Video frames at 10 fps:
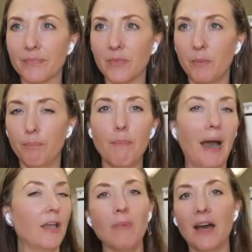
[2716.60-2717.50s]

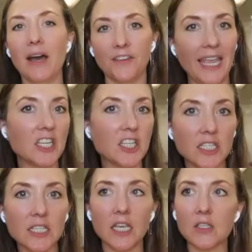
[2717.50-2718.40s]

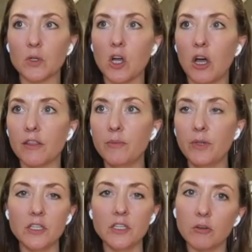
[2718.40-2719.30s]
biomodifications, I guess we'll call them,
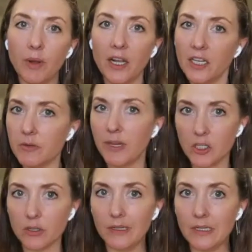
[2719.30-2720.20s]
into your body to make
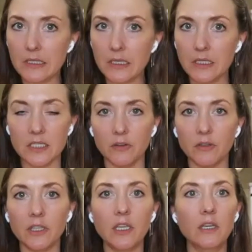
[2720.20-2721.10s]
sure that it's done
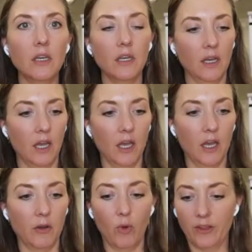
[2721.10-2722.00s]
sterilely,
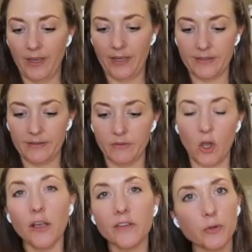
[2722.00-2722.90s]
whether that's
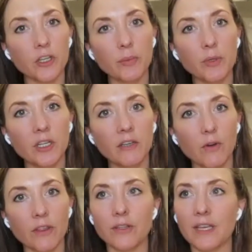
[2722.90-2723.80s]
cost prohibitive,
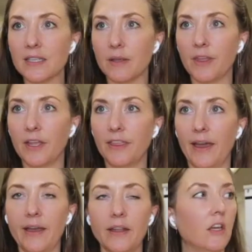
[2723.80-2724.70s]
whether that's something
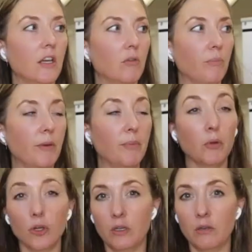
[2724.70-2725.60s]
that people
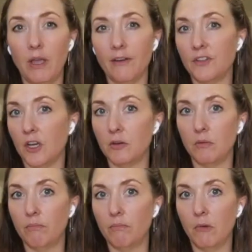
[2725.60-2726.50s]
could have done
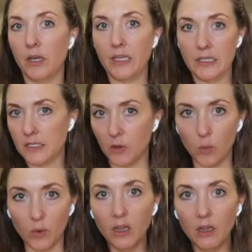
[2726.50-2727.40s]
against their
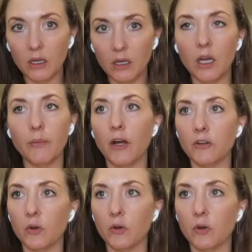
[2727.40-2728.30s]
will
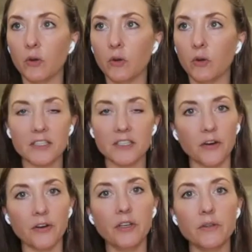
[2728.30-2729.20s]
under worst
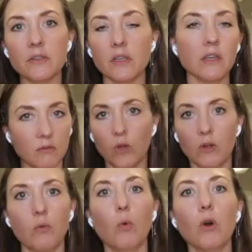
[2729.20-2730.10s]
case scenarios.
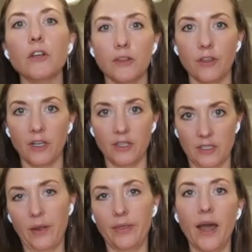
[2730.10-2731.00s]
What are your
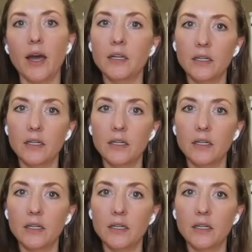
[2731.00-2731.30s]
thoughts around that?